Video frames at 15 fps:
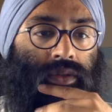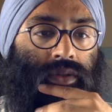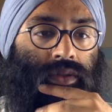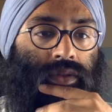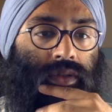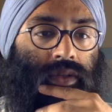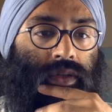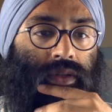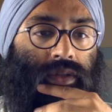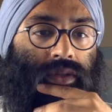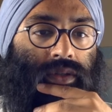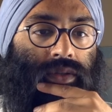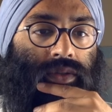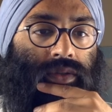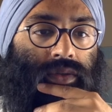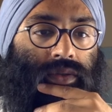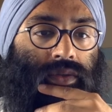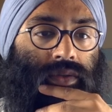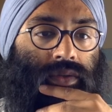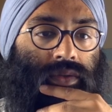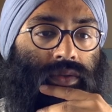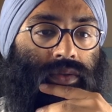Okay,
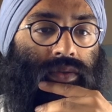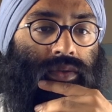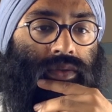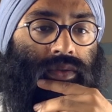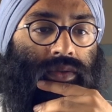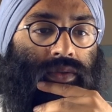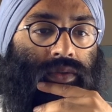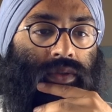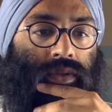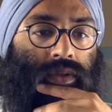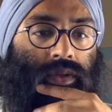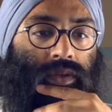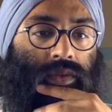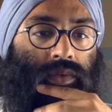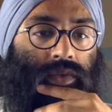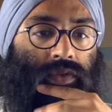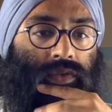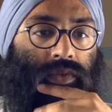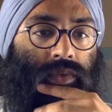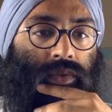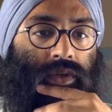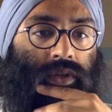so rook
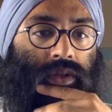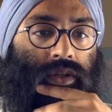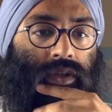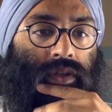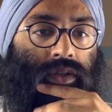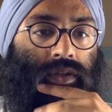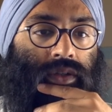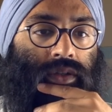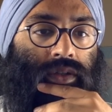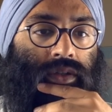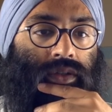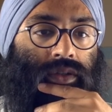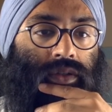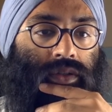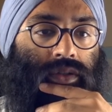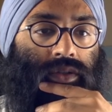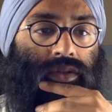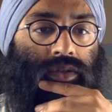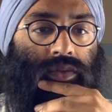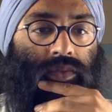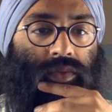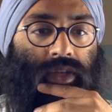for rook.
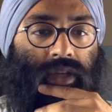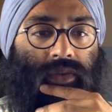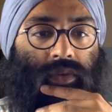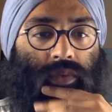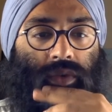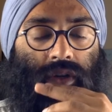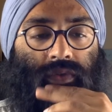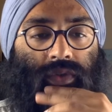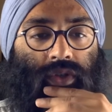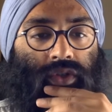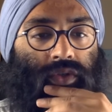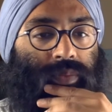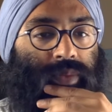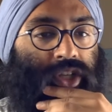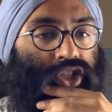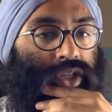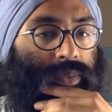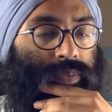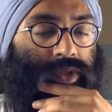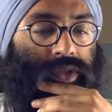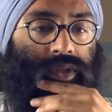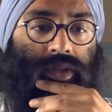We have a rook for two
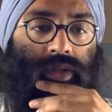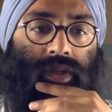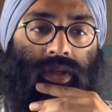bishops.